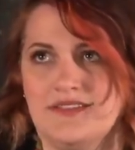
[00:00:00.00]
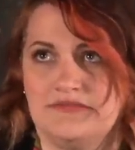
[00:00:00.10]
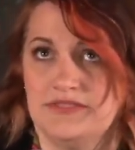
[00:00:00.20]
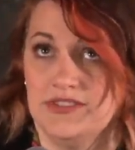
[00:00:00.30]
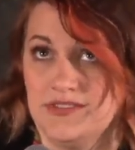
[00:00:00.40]

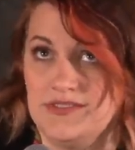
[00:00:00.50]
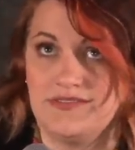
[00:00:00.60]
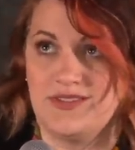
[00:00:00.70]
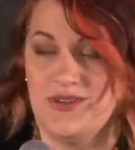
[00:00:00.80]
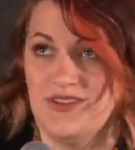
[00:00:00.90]
oh,
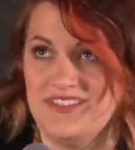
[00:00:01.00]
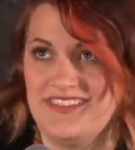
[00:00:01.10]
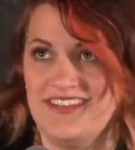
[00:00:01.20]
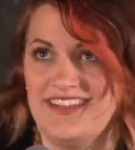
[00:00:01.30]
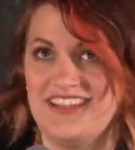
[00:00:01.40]
God.
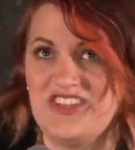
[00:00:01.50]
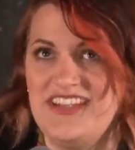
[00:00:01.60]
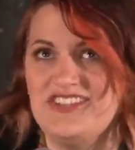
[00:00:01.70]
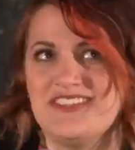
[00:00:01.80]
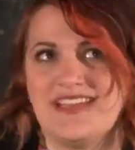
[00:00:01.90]
It
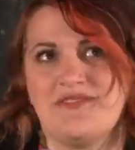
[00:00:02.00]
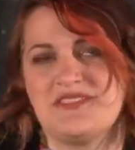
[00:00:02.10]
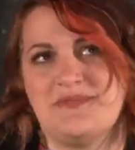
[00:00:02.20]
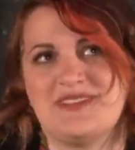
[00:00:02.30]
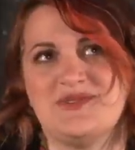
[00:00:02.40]
changes every
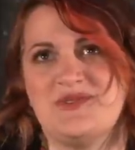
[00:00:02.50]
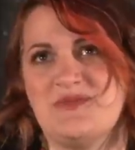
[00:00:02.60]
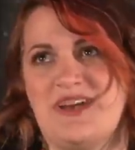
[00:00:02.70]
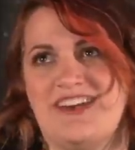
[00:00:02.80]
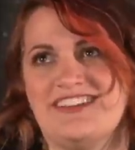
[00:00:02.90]
time I talk
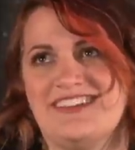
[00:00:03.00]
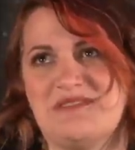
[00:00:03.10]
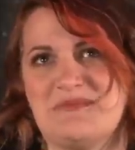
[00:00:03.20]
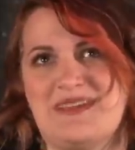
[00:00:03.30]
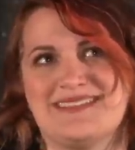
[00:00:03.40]
about it,
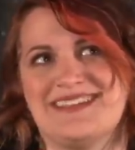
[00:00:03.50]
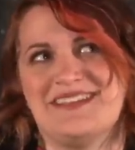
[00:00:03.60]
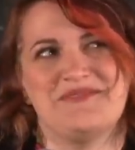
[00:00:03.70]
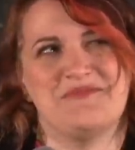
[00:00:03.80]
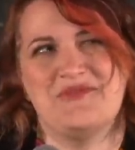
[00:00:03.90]
which makes it
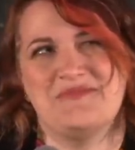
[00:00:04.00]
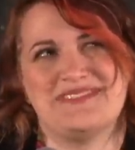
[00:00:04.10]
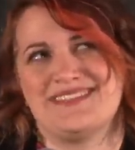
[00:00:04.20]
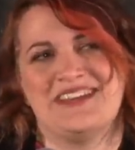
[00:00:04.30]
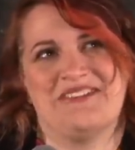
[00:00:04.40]
even more
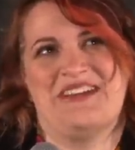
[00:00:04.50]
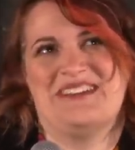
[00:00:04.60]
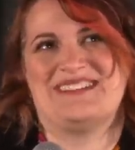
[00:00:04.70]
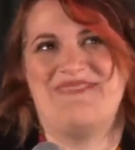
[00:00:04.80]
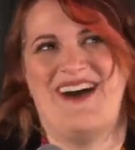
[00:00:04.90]
mysterious.